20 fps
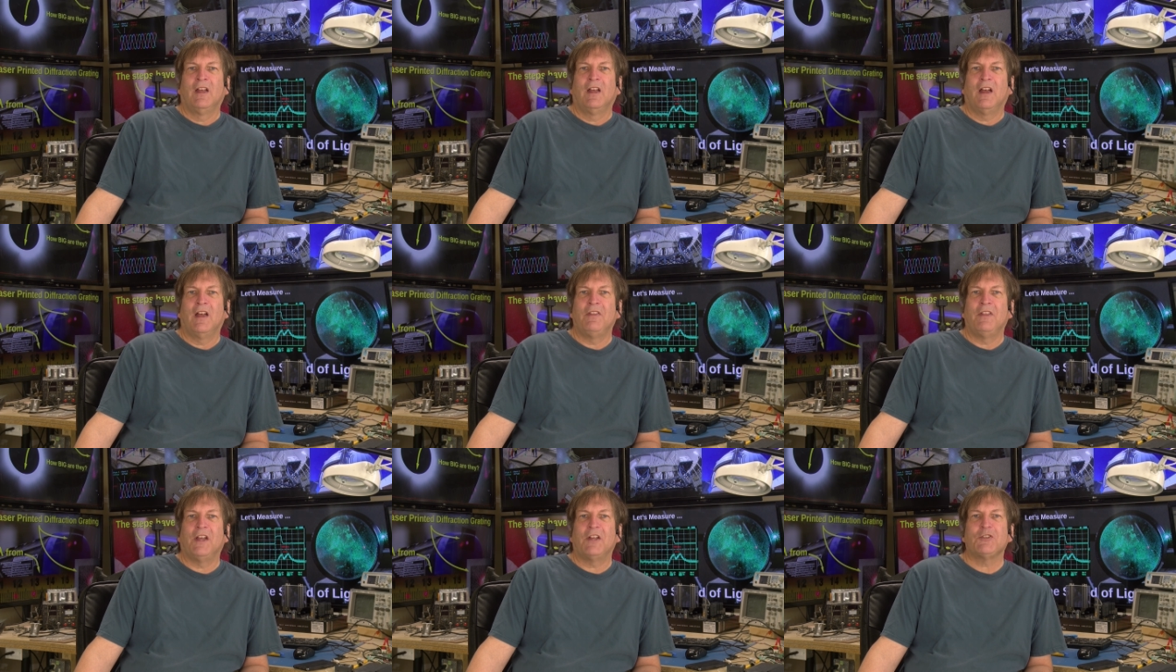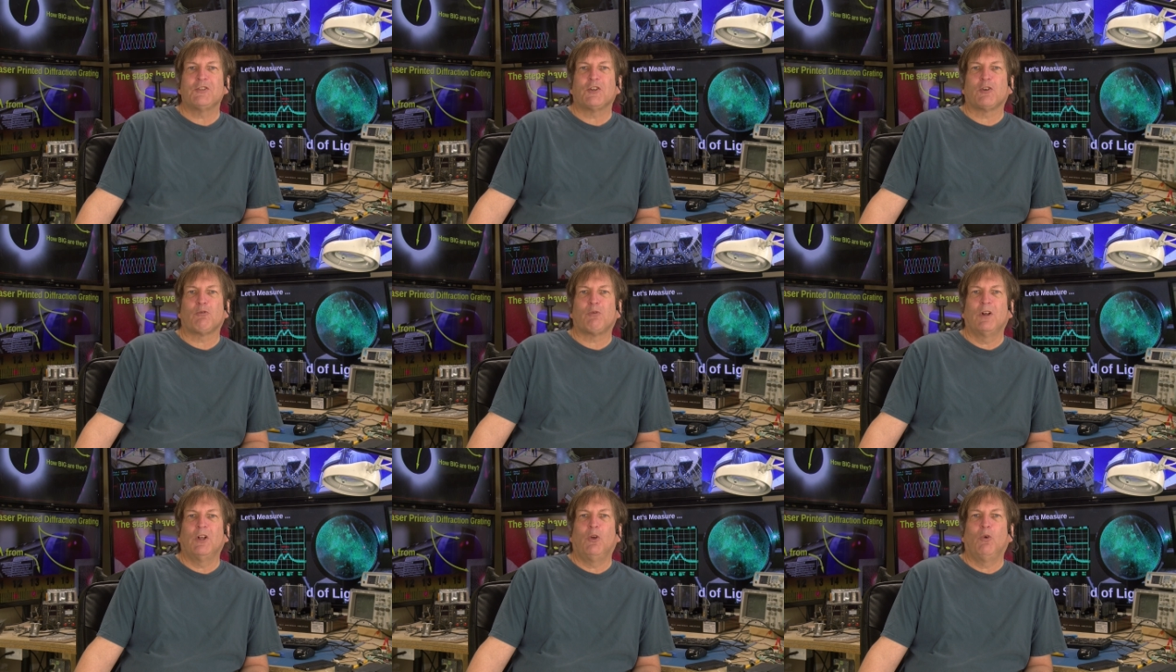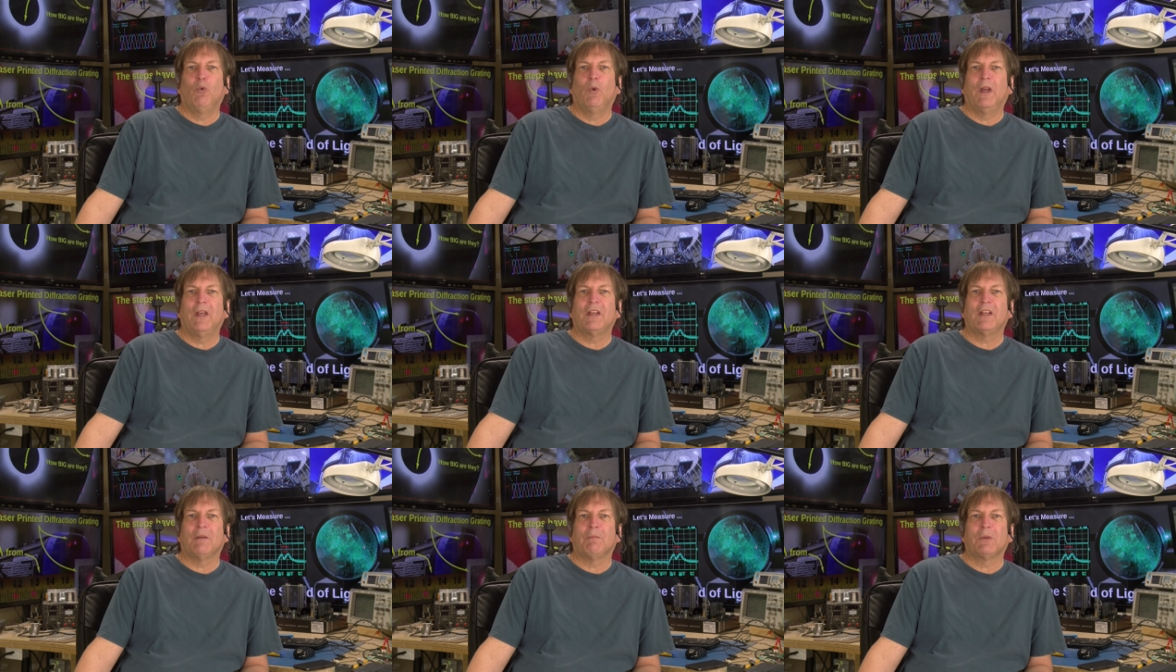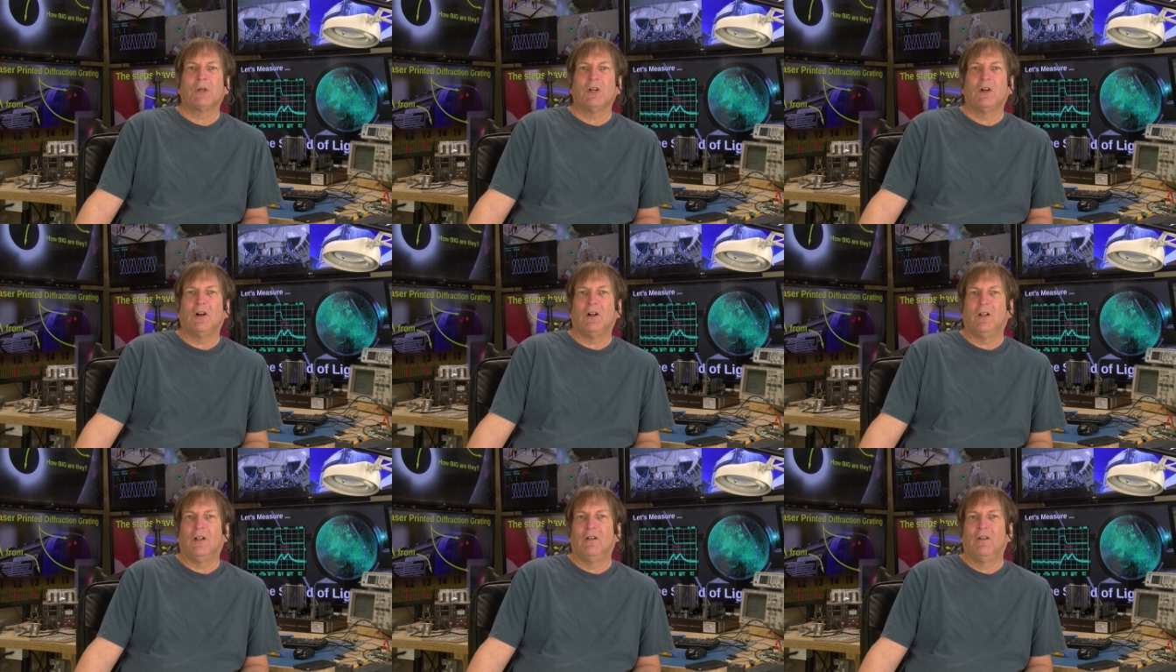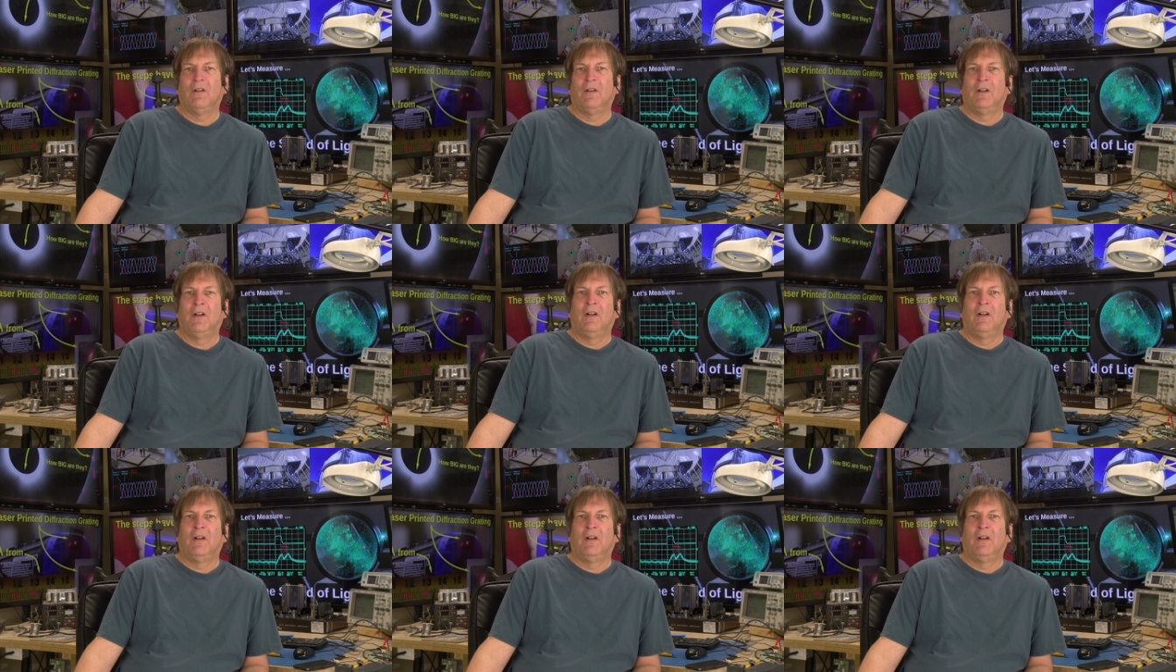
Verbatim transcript: And that's a real wake-up call.